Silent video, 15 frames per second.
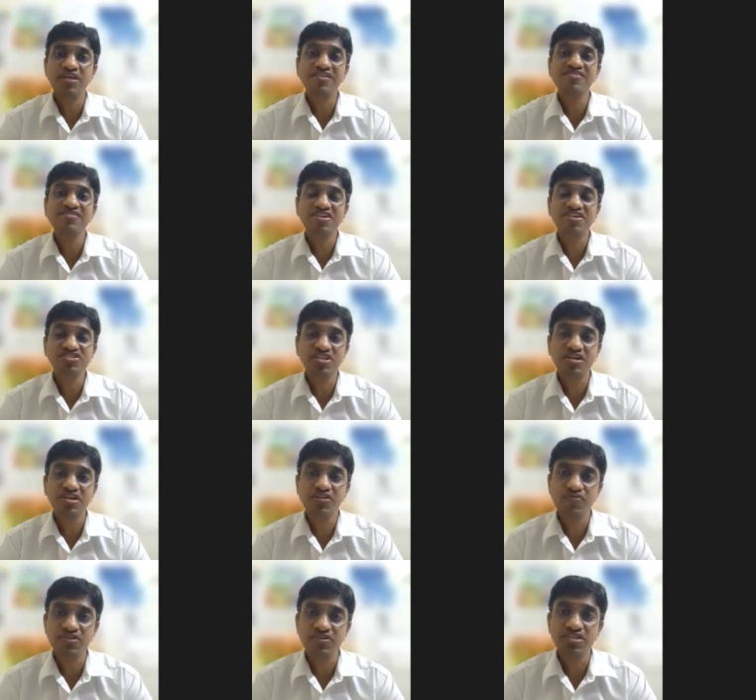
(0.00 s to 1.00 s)
a structural
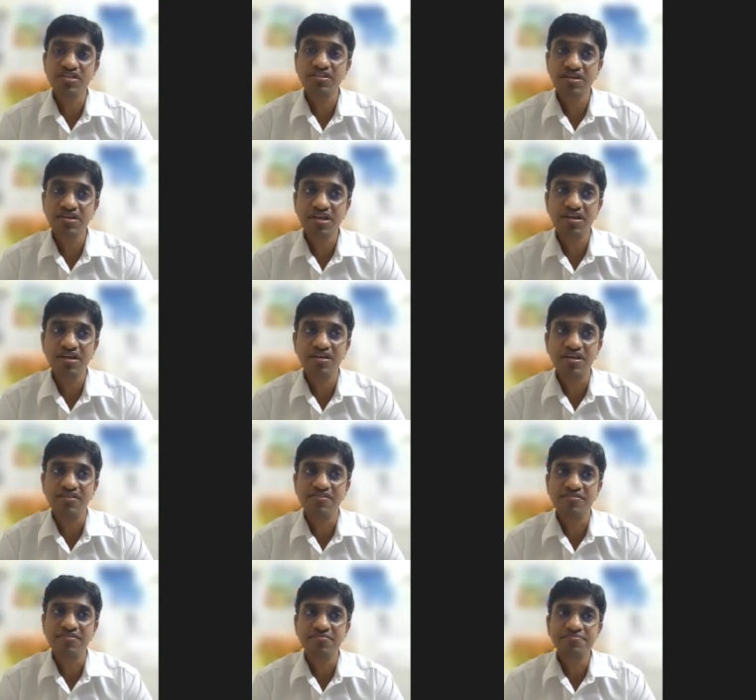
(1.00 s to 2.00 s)
dysfunction in the
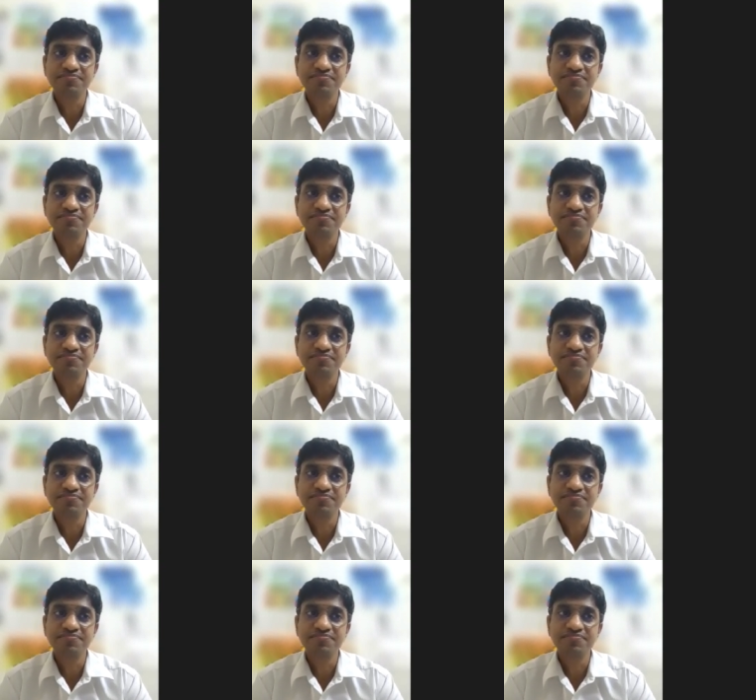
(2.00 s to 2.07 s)
kidneys.